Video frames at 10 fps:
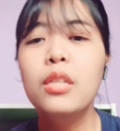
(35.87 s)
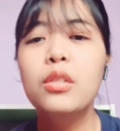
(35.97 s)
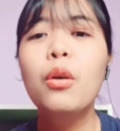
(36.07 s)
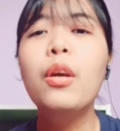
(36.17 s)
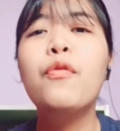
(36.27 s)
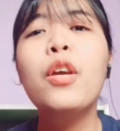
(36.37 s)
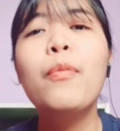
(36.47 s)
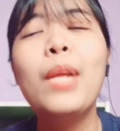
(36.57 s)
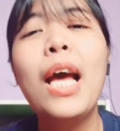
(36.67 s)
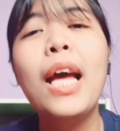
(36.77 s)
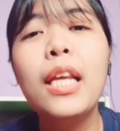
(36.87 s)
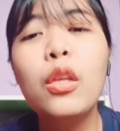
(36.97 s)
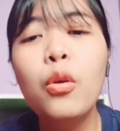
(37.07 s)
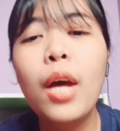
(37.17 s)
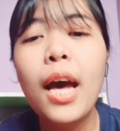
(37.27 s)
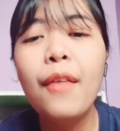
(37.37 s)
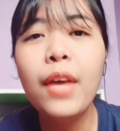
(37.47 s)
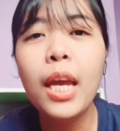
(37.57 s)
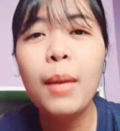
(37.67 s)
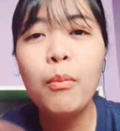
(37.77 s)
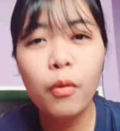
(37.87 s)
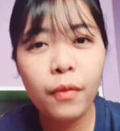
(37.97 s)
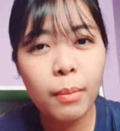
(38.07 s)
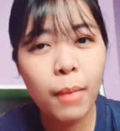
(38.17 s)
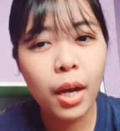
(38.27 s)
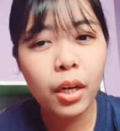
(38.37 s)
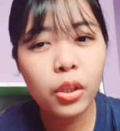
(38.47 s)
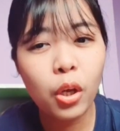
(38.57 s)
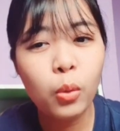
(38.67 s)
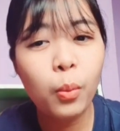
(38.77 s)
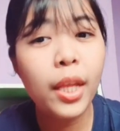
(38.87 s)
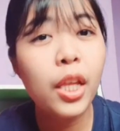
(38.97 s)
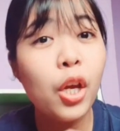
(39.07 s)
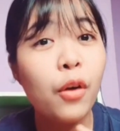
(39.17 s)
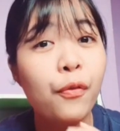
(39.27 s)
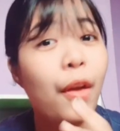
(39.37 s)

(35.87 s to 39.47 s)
So if you're planning to have a movie marathon with your